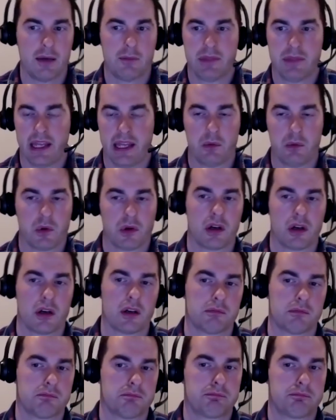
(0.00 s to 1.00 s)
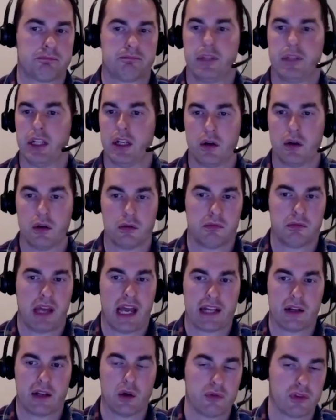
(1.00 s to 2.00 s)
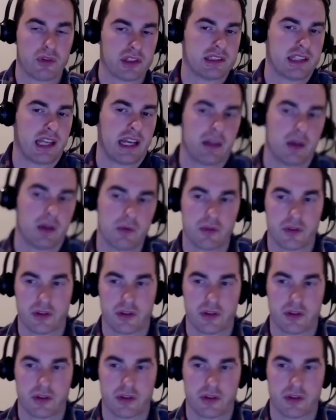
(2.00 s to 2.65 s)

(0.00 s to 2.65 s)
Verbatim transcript: They were you know had oversight over